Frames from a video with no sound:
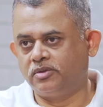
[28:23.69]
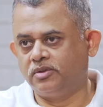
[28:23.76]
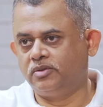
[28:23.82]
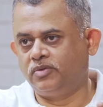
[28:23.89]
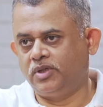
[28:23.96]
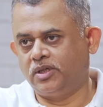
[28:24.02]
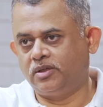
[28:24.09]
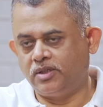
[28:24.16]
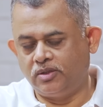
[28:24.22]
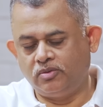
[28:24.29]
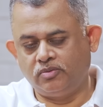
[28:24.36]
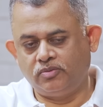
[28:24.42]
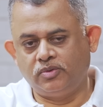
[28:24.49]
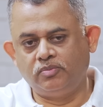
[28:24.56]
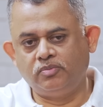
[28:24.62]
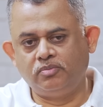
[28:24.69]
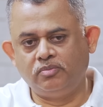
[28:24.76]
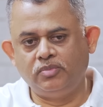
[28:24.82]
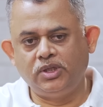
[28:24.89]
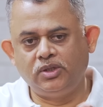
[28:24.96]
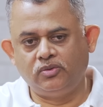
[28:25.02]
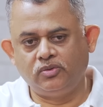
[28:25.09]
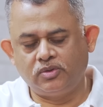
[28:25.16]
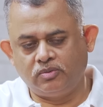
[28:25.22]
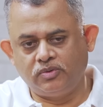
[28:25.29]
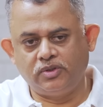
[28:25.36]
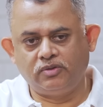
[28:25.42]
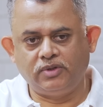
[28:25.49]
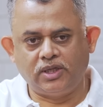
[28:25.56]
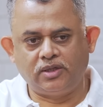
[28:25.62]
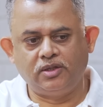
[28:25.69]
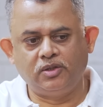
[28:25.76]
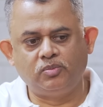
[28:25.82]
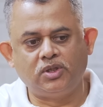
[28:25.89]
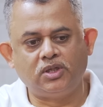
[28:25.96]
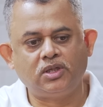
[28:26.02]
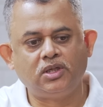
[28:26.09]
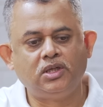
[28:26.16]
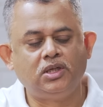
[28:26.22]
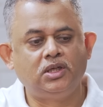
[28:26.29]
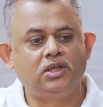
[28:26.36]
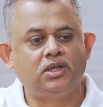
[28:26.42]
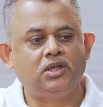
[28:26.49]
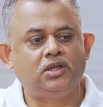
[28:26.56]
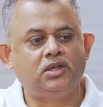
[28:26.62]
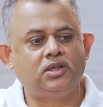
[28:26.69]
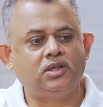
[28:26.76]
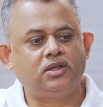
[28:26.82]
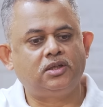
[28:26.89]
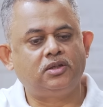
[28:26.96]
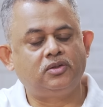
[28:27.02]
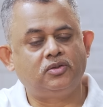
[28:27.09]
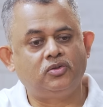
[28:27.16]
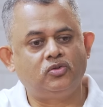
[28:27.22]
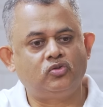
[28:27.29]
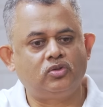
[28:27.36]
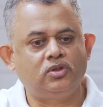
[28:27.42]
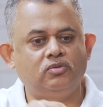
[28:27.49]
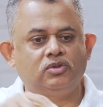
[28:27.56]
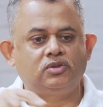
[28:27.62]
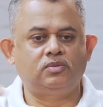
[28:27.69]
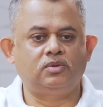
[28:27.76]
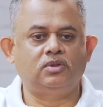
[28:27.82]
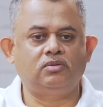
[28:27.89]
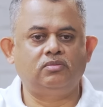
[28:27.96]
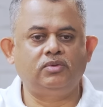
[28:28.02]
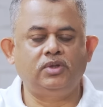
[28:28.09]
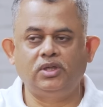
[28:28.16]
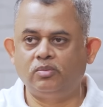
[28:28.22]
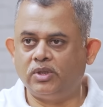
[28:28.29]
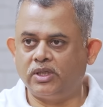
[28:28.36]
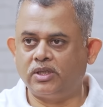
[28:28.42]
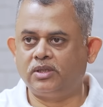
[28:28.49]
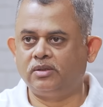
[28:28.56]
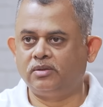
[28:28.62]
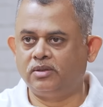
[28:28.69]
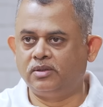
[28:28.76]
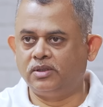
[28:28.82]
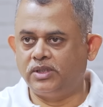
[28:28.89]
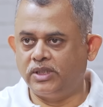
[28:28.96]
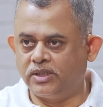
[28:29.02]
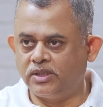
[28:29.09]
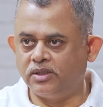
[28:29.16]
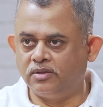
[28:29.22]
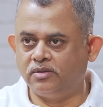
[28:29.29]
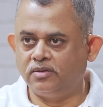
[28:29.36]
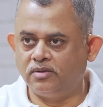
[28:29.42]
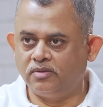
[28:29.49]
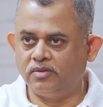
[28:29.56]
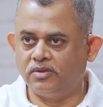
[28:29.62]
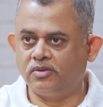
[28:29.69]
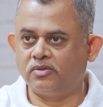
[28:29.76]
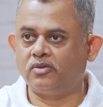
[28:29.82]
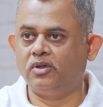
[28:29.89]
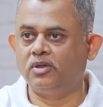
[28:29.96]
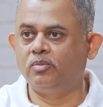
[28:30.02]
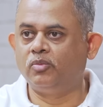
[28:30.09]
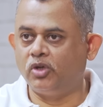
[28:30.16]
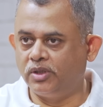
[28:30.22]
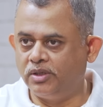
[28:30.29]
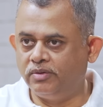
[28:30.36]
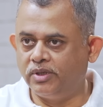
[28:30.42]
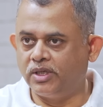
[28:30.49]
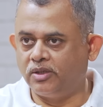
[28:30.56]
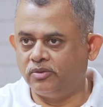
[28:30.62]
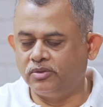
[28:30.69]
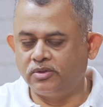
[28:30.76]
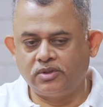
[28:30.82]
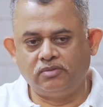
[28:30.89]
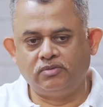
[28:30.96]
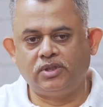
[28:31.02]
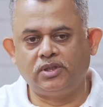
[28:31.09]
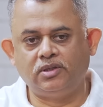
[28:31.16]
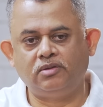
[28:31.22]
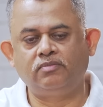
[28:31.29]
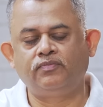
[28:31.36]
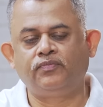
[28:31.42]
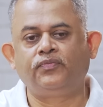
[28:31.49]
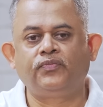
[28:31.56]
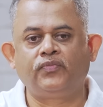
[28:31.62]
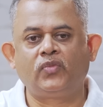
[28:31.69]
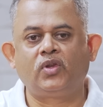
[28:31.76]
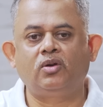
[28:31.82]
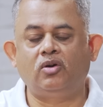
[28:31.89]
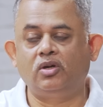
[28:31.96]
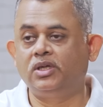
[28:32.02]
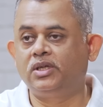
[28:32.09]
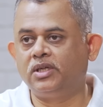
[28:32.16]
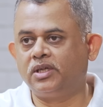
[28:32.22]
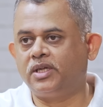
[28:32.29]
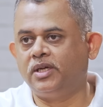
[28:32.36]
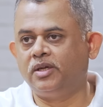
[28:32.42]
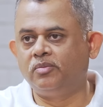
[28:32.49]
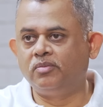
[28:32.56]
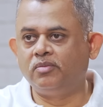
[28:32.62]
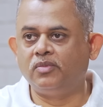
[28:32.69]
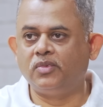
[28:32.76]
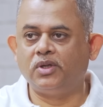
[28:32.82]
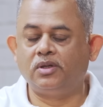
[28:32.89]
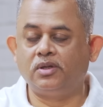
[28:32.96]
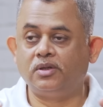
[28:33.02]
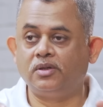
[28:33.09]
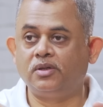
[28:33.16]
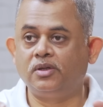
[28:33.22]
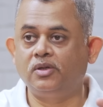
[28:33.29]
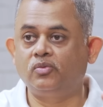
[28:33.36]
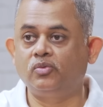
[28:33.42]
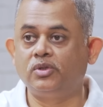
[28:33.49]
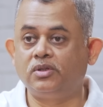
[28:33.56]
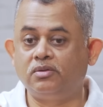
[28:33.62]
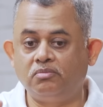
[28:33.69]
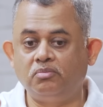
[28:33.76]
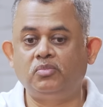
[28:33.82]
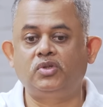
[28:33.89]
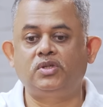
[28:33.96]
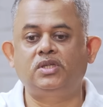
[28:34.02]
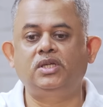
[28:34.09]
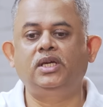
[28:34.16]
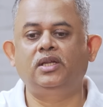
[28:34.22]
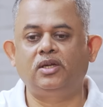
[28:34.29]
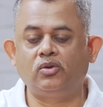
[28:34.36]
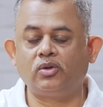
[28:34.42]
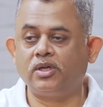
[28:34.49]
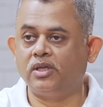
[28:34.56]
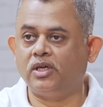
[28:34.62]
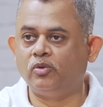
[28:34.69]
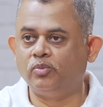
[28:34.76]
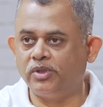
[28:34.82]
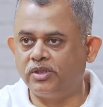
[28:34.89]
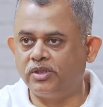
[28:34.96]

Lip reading: In fact, I don't know if you've been to some of these factories, but so there was a earmarked section which is called the bonded warehouse, and when the auditor came, it would say that, okay, how much